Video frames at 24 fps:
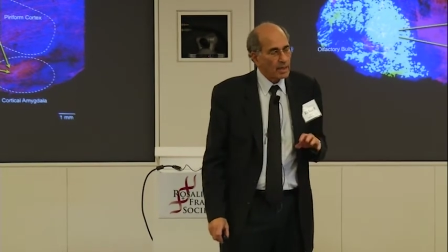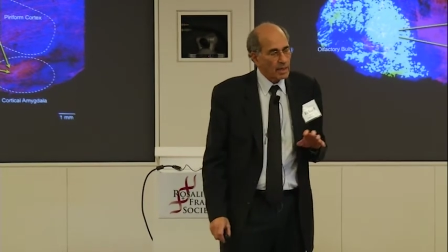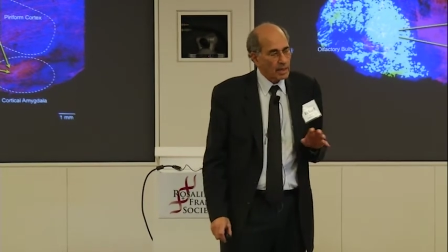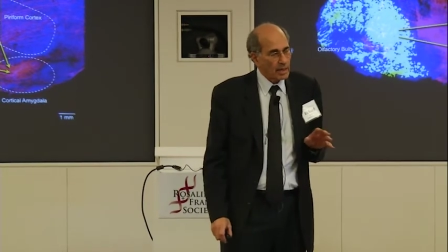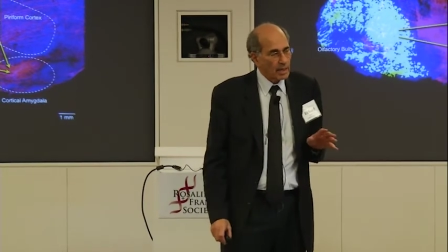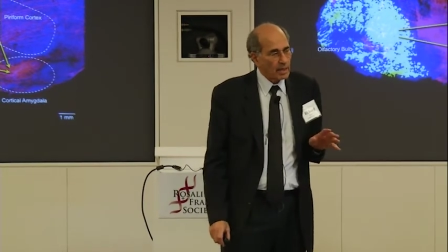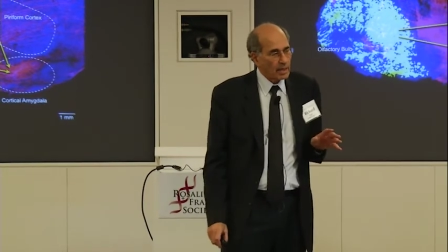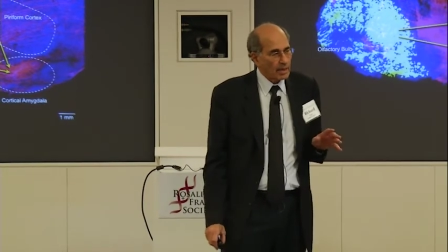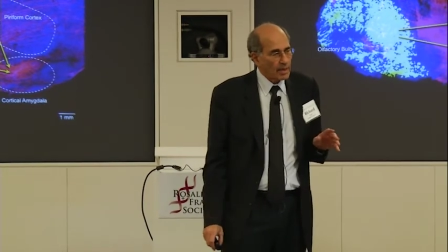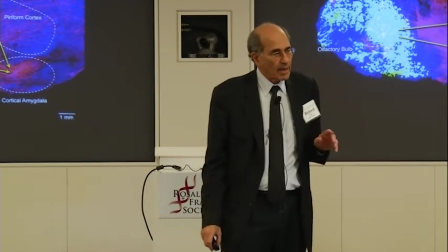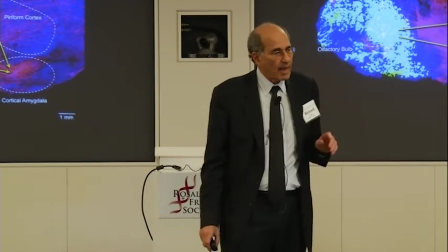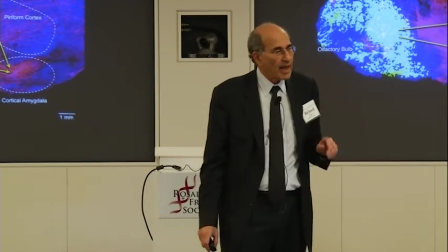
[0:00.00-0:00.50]

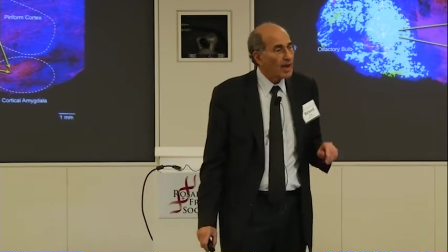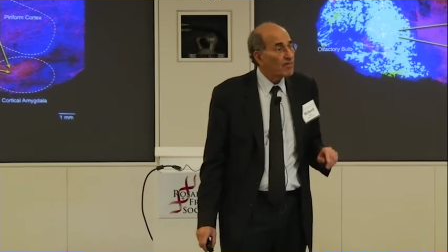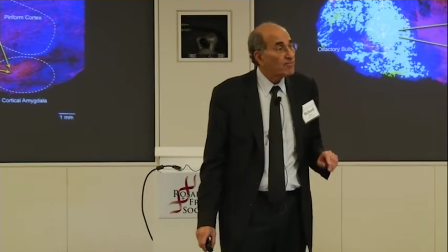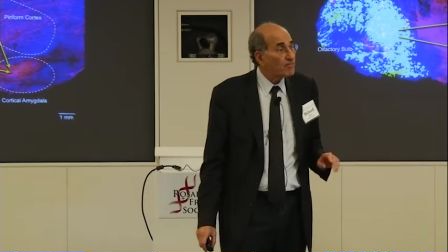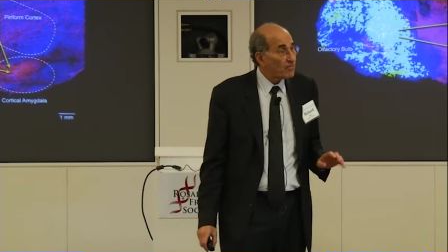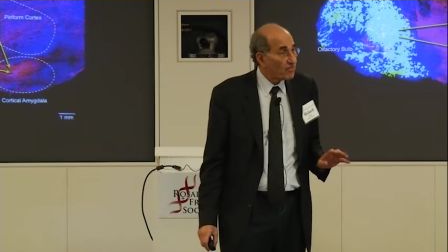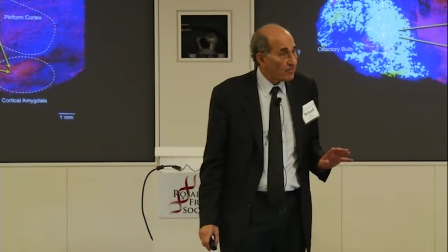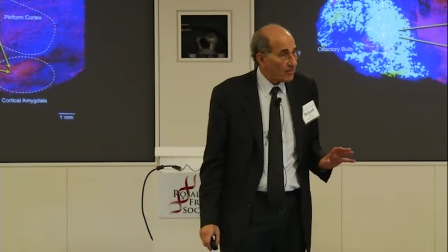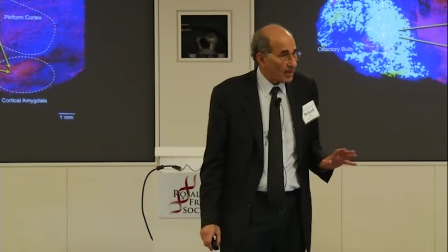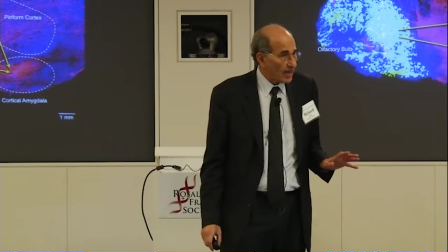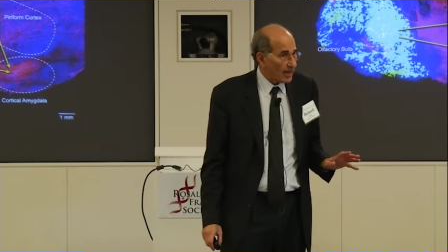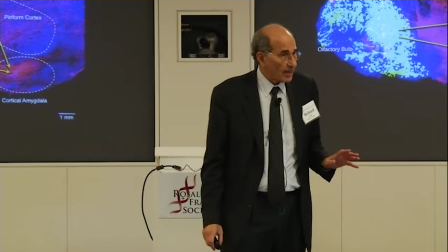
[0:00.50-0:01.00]
uh, have
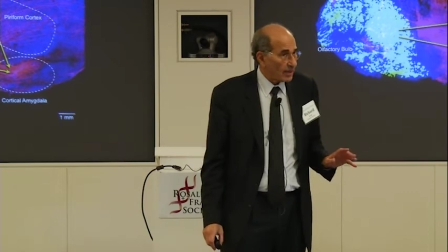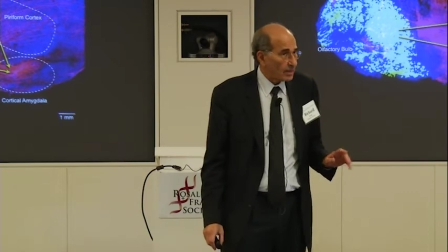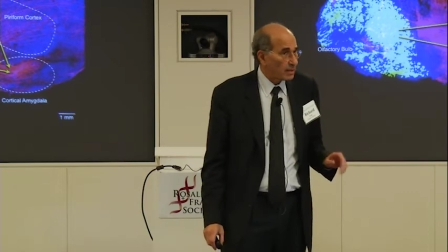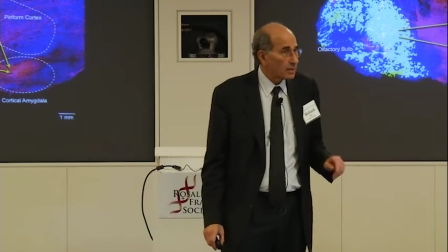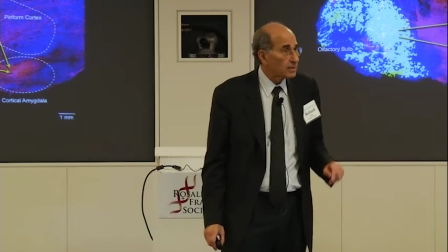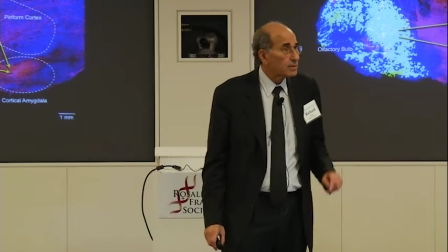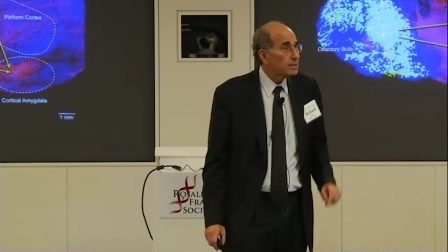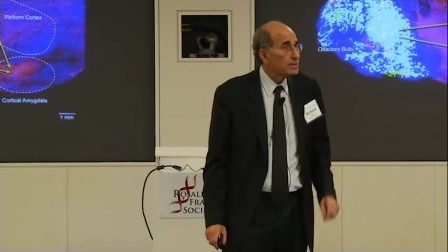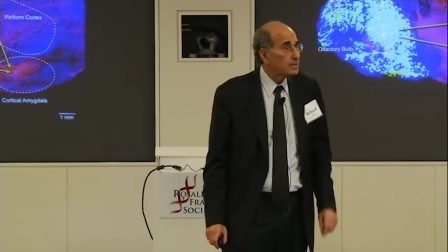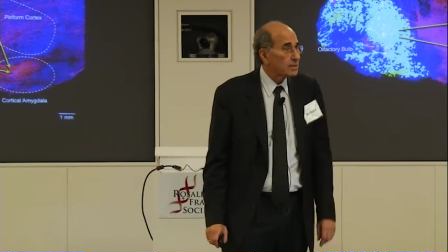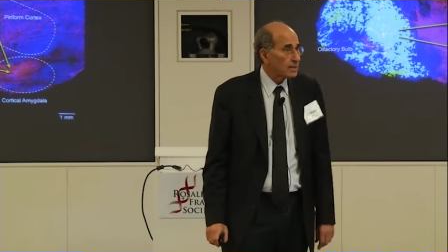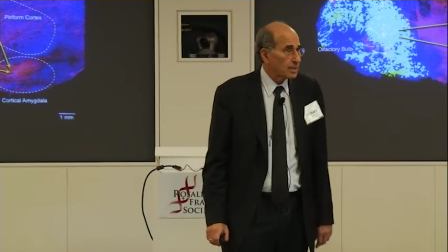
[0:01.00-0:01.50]
failed
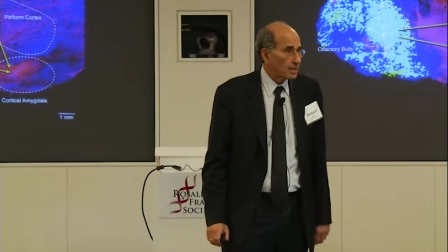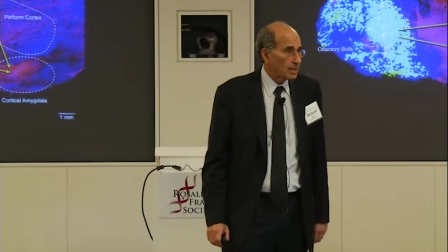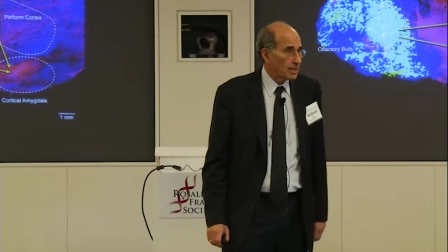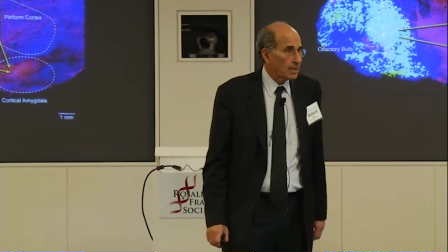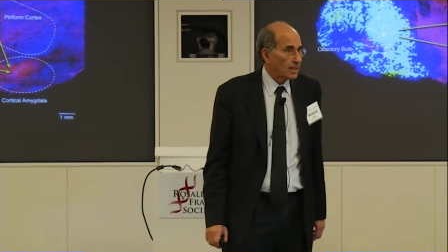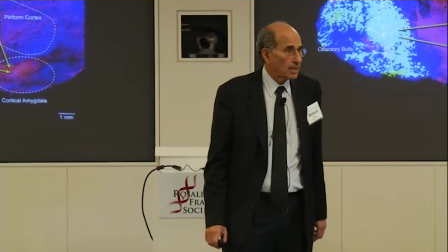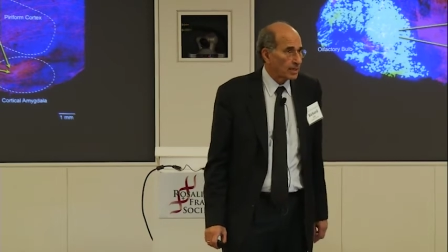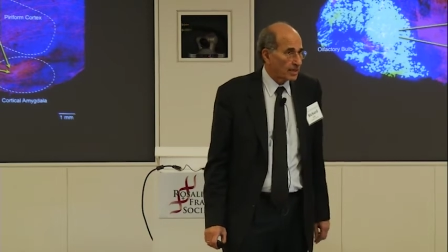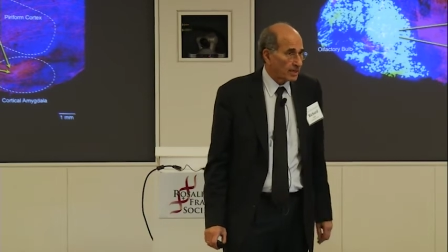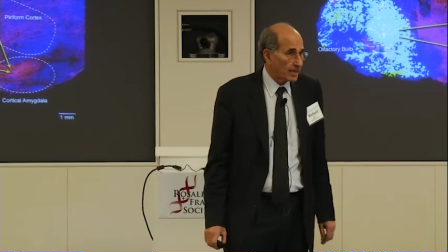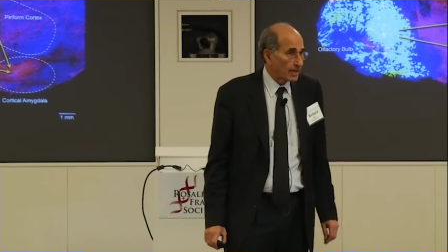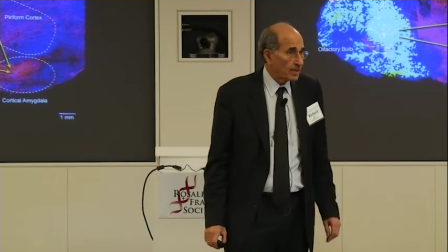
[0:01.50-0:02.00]

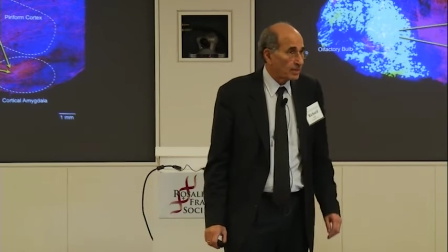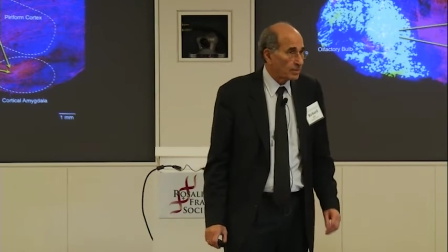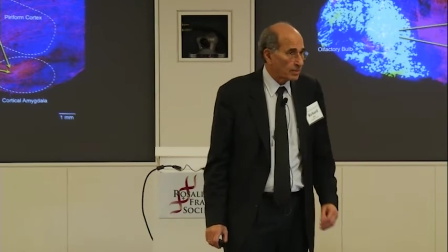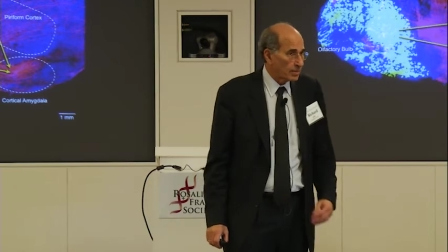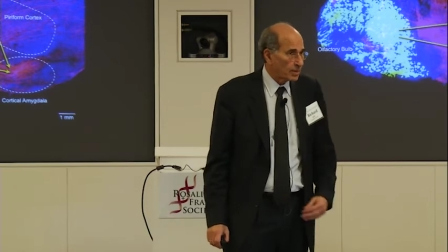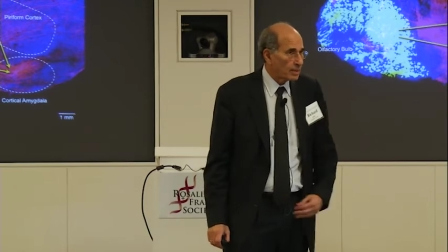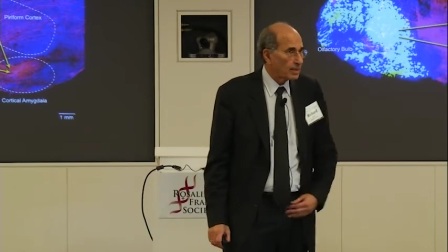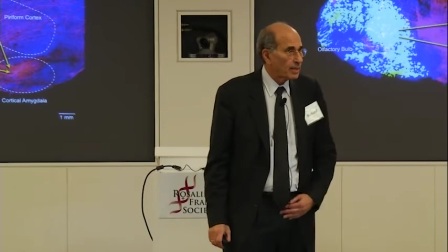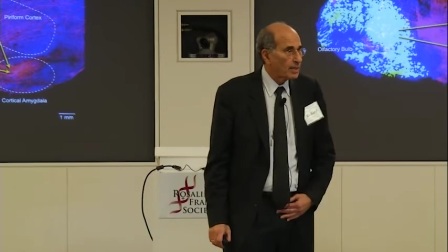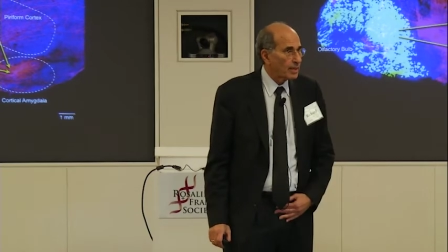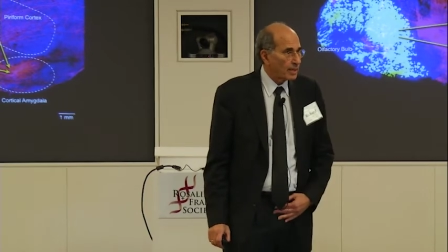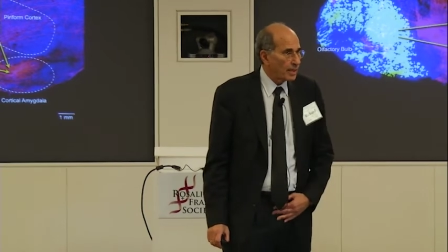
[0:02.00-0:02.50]
uh, in,
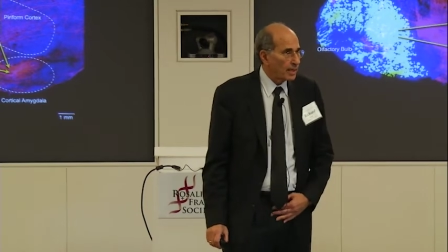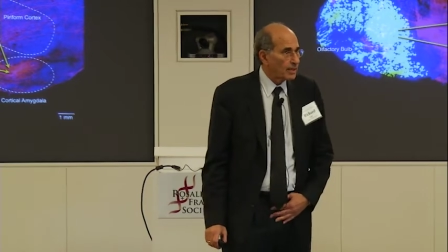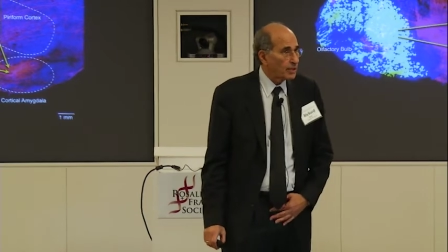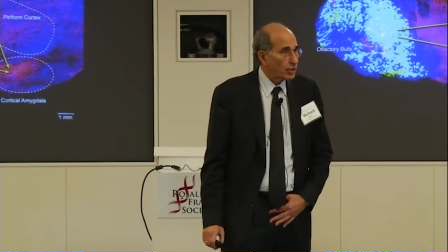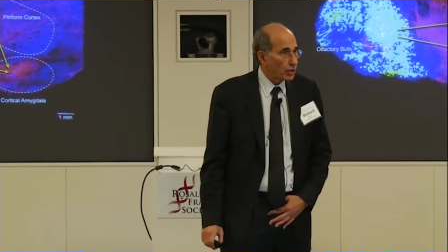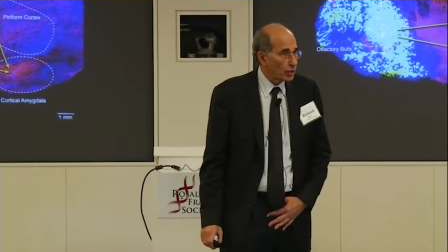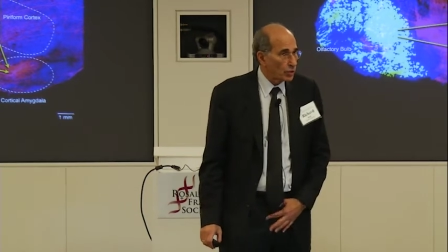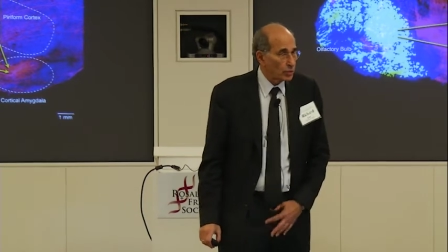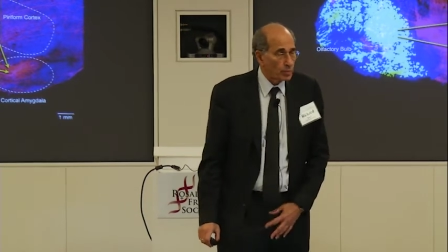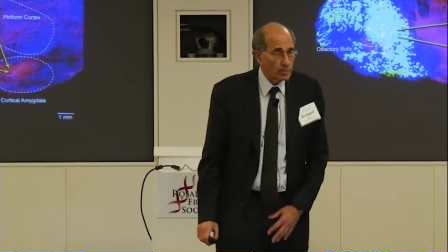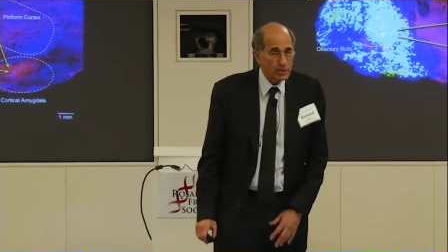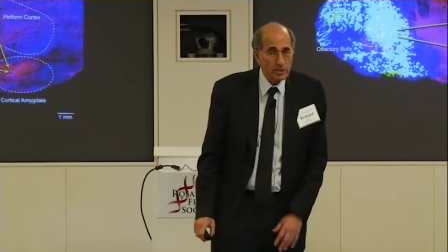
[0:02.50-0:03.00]
in
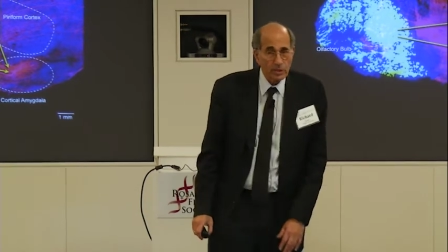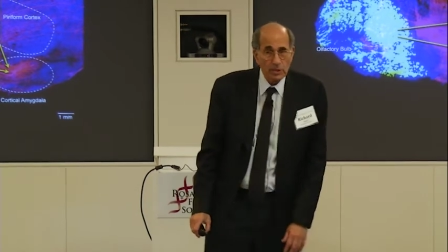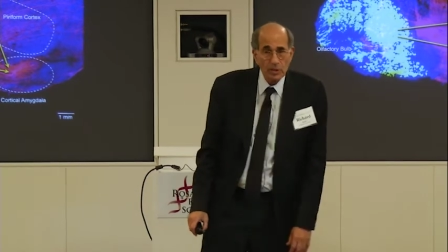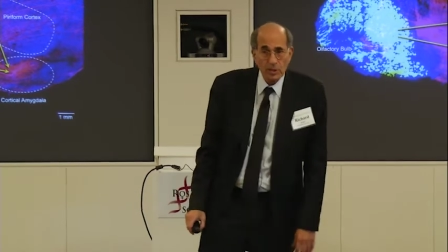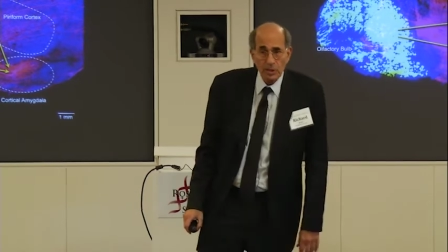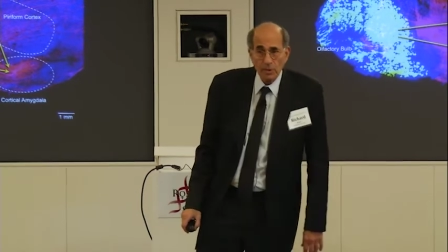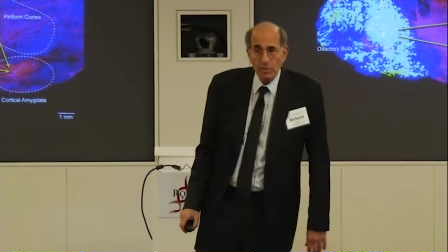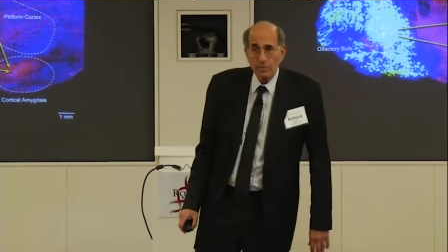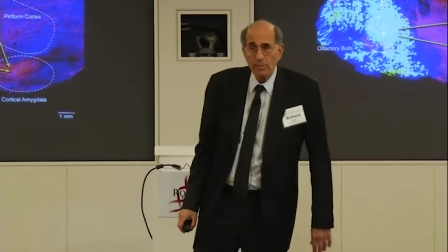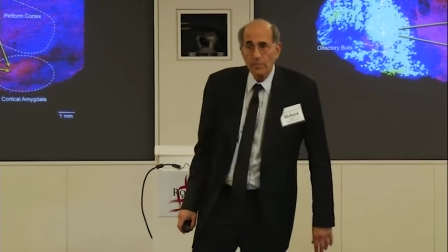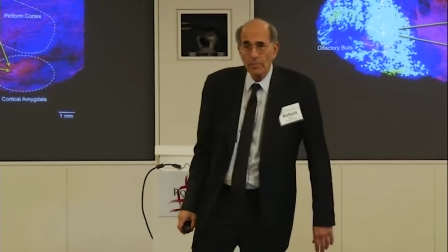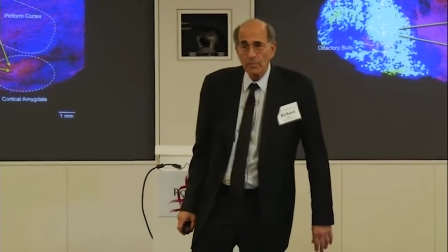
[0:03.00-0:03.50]
humans.